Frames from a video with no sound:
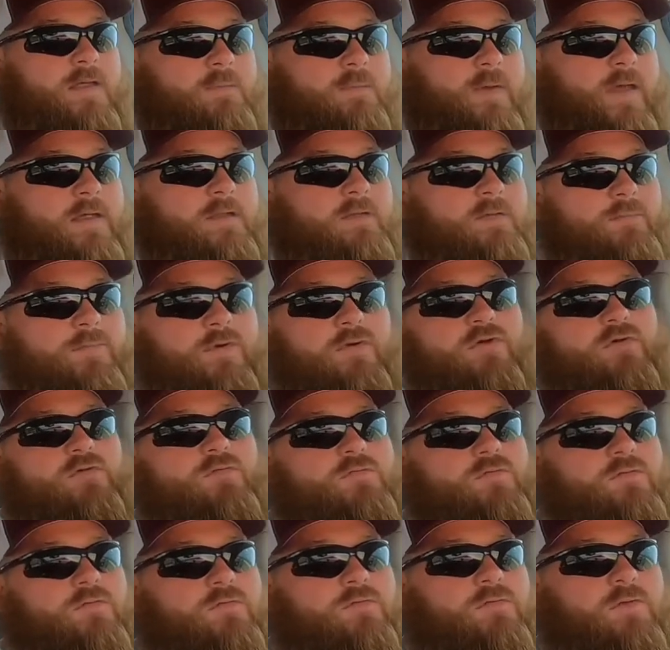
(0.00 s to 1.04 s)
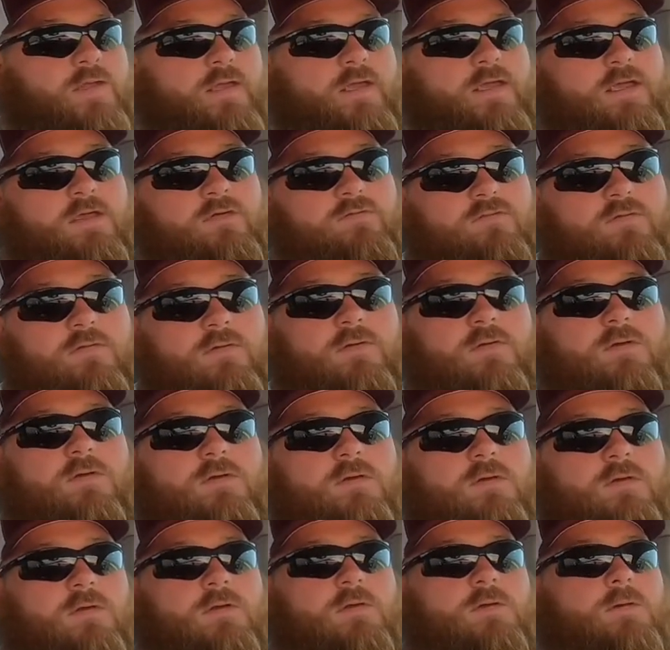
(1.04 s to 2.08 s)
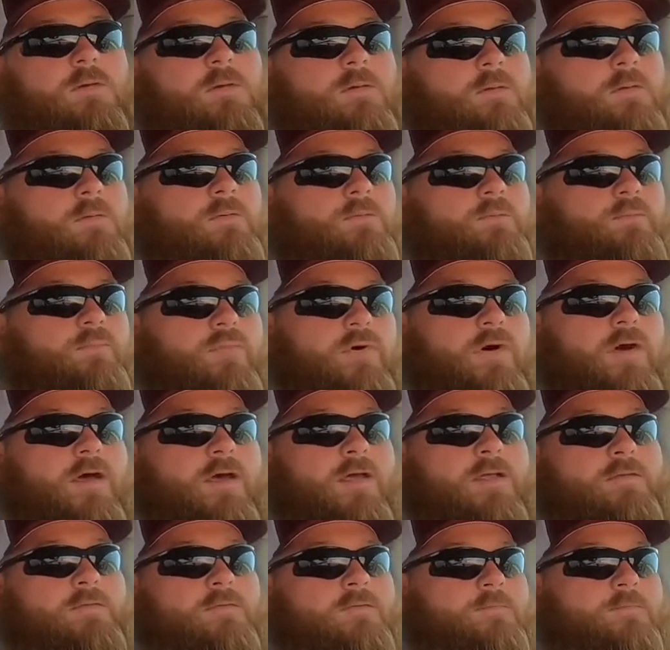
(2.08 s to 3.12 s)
make the move to leave. But